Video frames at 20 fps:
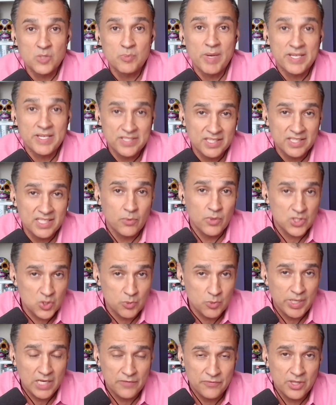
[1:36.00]
it's basically what you
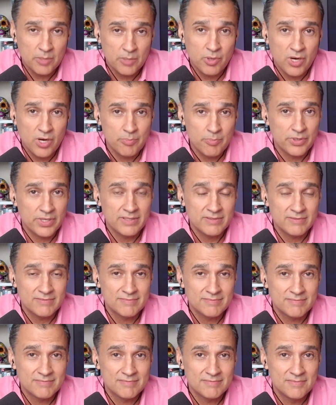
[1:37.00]
paid for the property
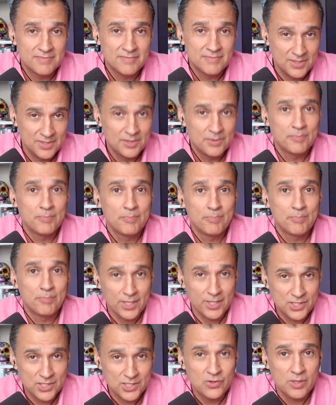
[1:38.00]
plus